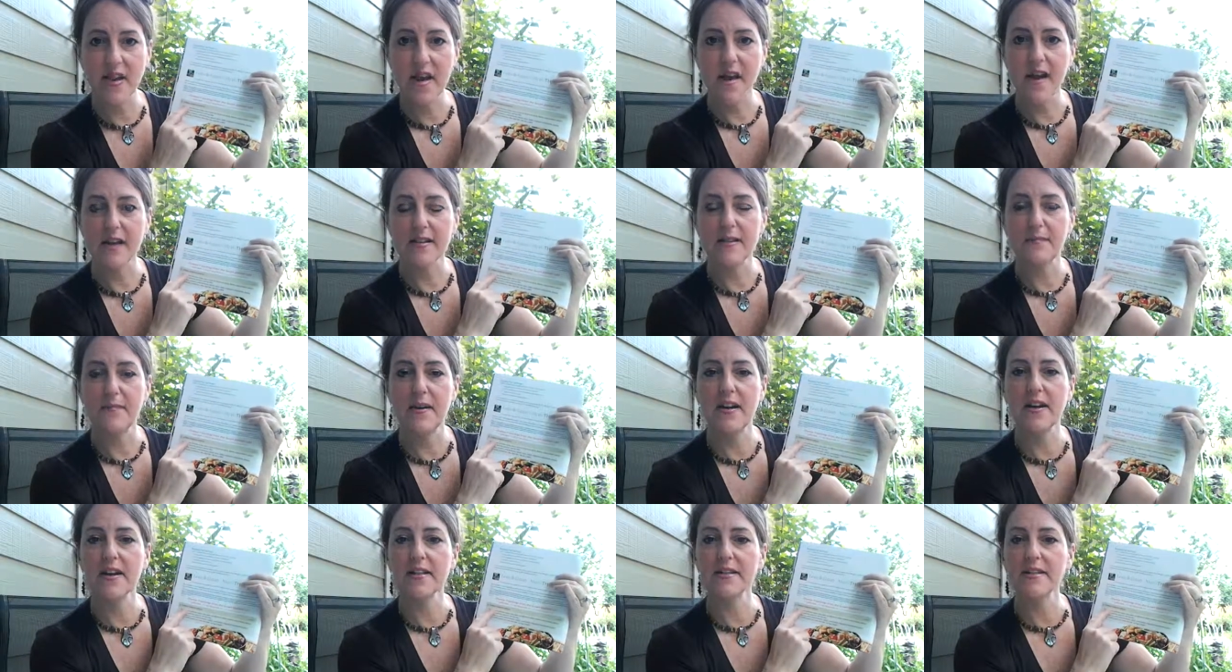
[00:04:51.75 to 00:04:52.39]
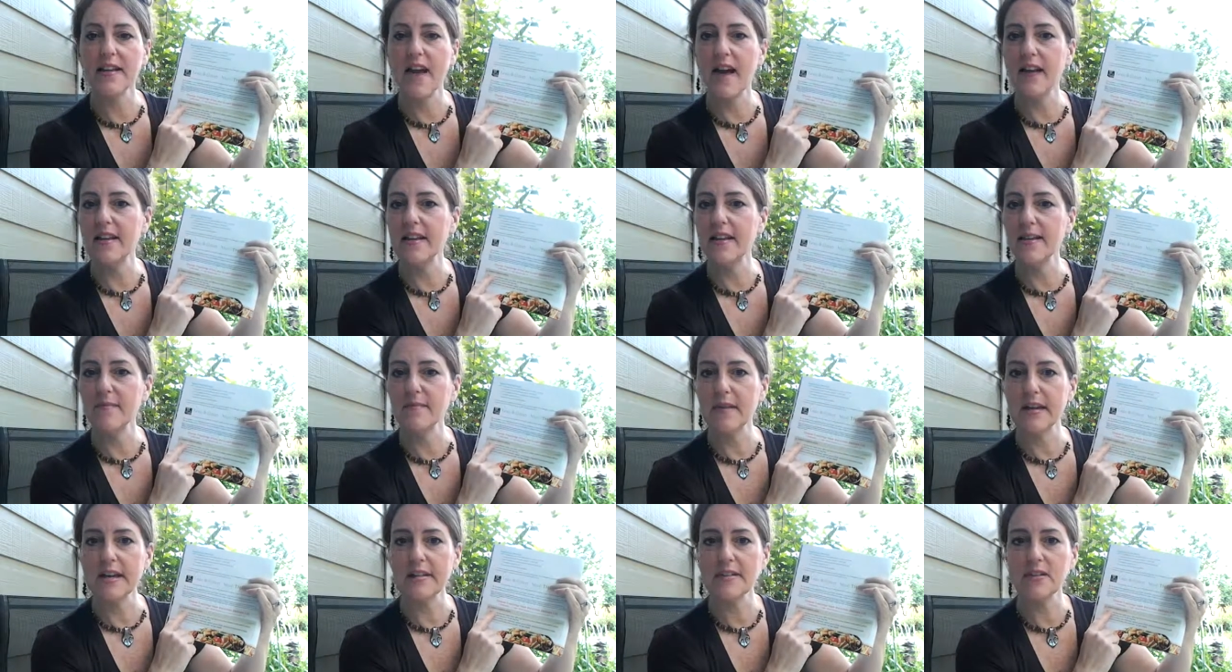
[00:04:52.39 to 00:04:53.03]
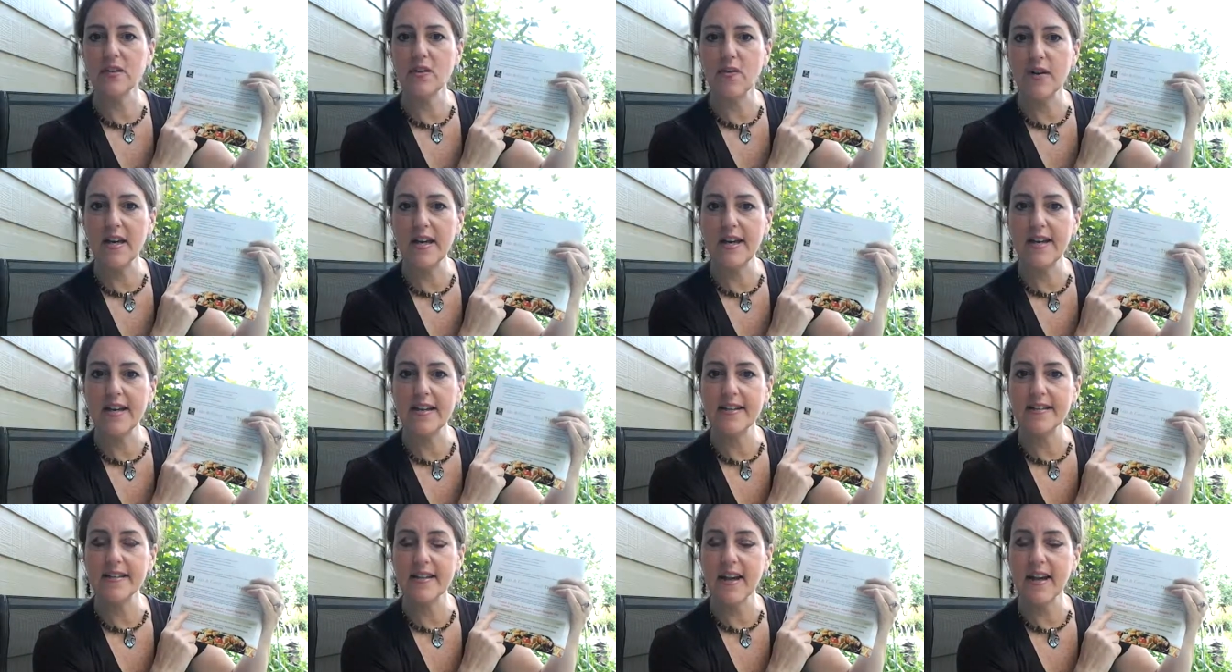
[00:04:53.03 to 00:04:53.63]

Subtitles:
a spinach salad, mixed greens,